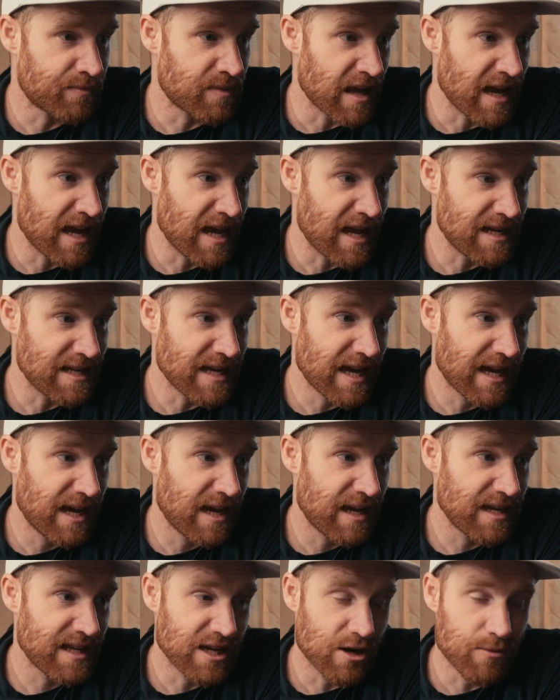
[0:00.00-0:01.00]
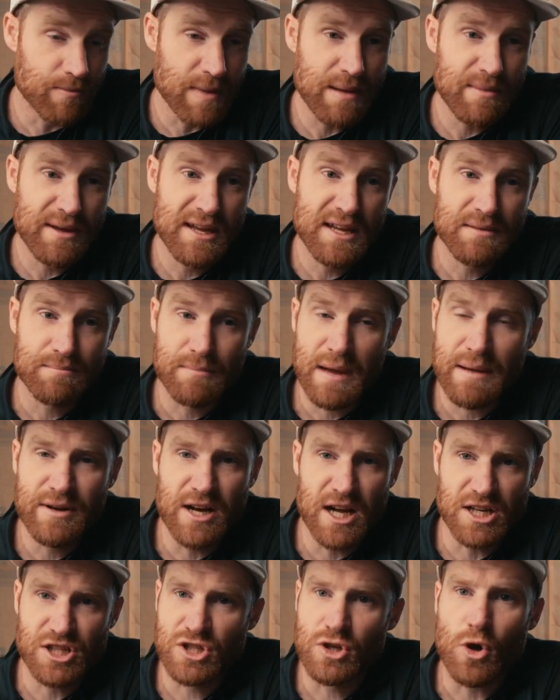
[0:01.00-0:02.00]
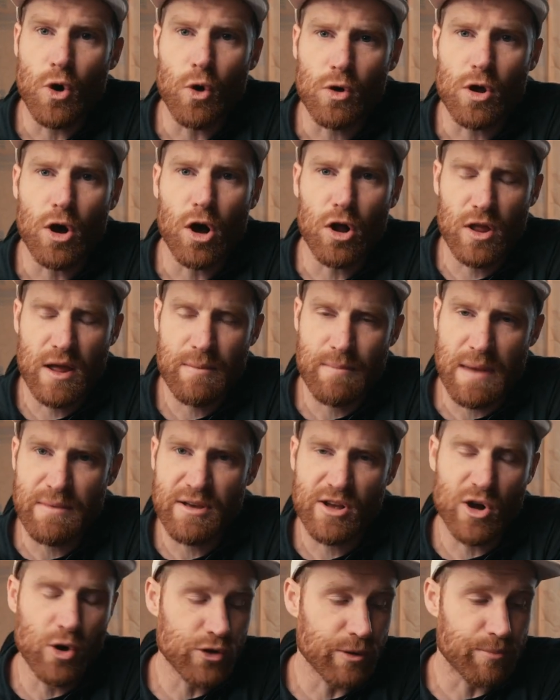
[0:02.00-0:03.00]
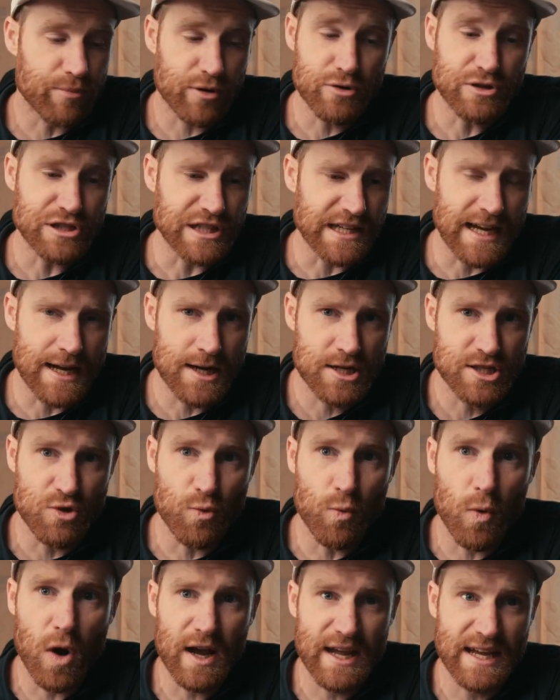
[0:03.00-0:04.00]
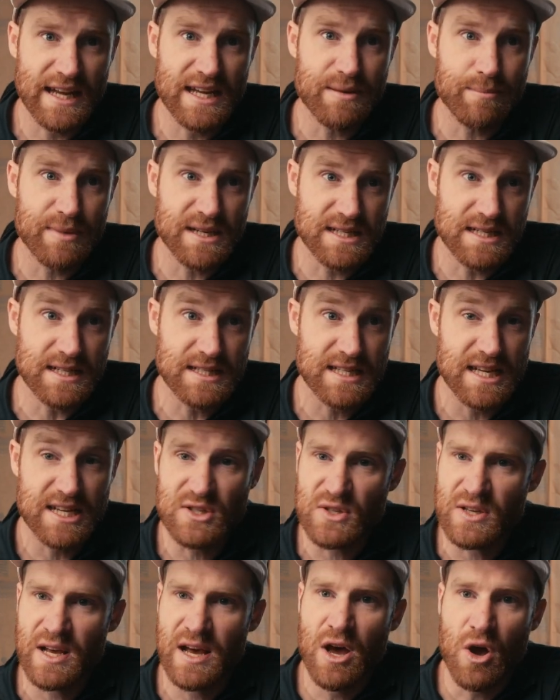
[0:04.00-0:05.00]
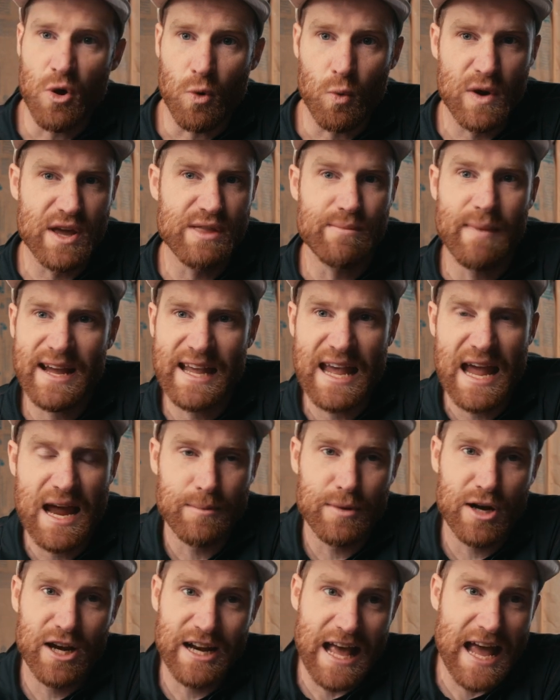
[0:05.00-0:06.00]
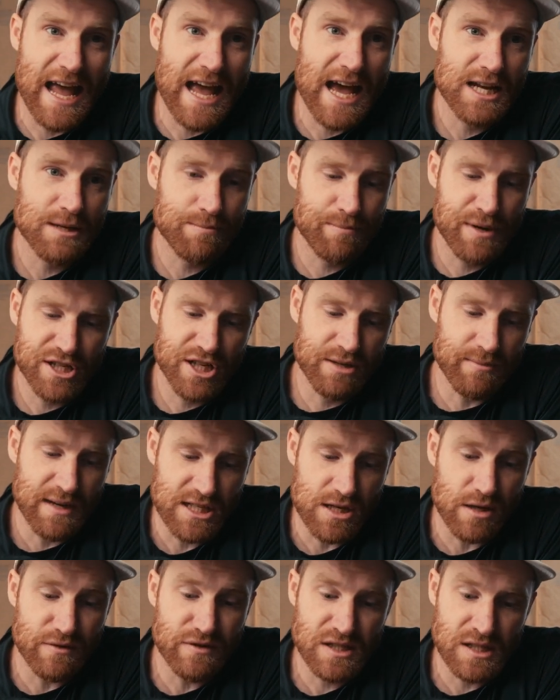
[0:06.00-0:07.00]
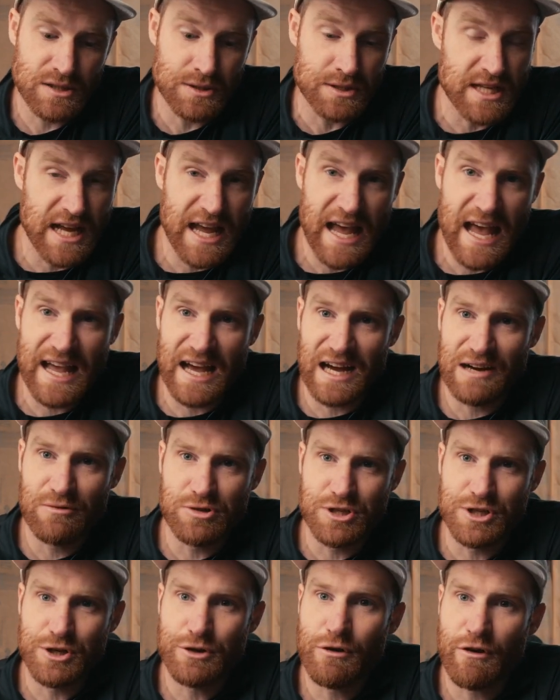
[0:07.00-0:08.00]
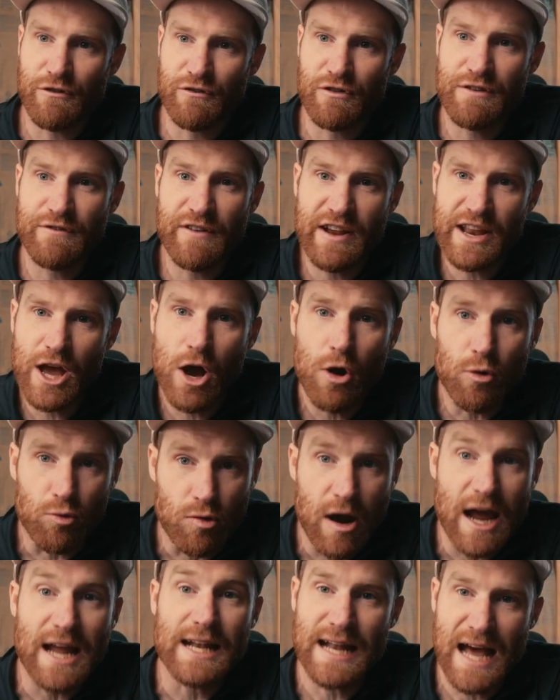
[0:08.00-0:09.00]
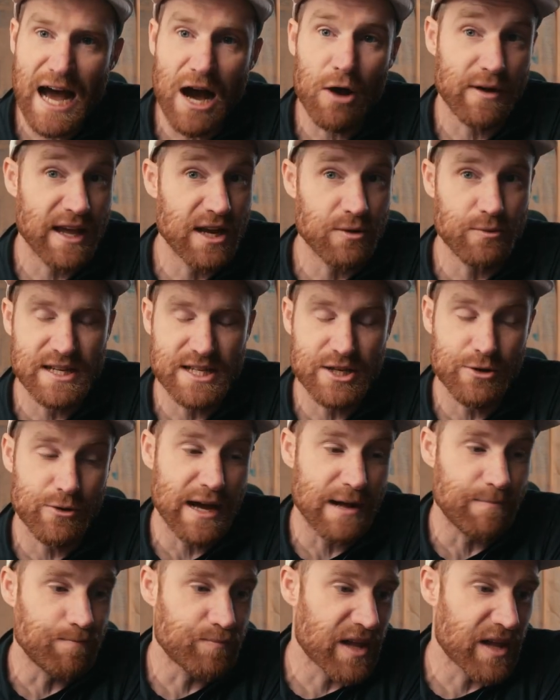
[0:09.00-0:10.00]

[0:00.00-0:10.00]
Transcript: And you know, maybe not just cold calling, maybe cold approaching, actually walking into businesses with my camera in hand, pitching my services and say, hey, I will shoot you a free video right now. Can we do it?